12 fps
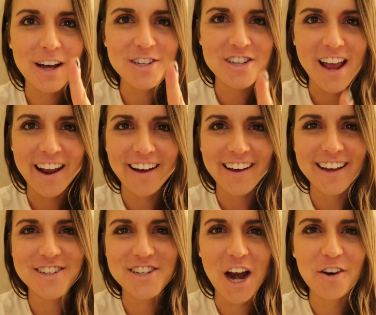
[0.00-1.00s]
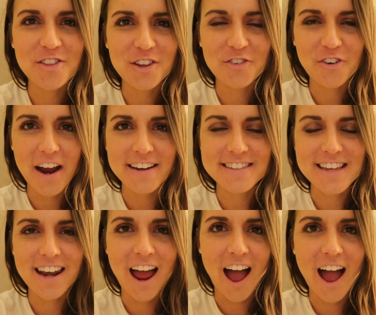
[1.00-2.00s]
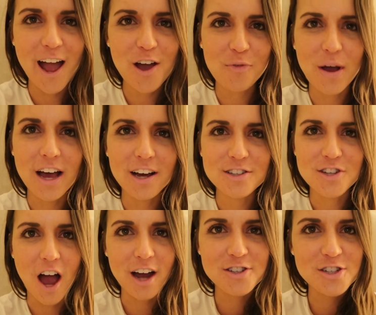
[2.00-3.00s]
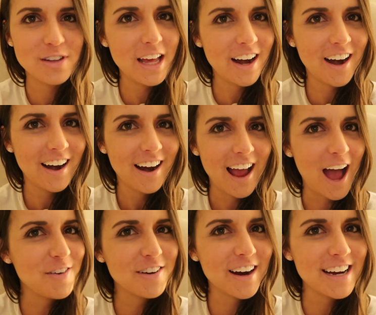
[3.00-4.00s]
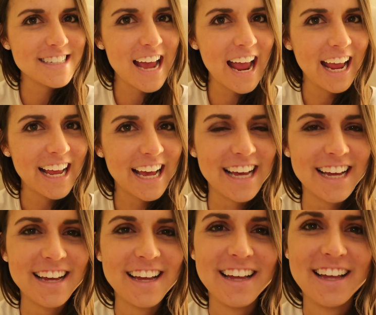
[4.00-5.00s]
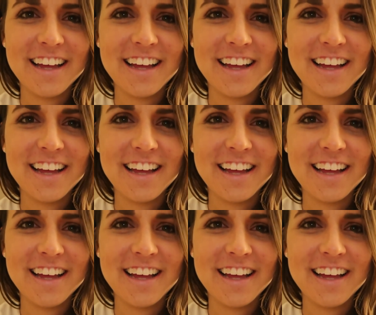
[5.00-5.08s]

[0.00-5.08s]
my channel, share it with your friends, and I will talk to you later. Have a great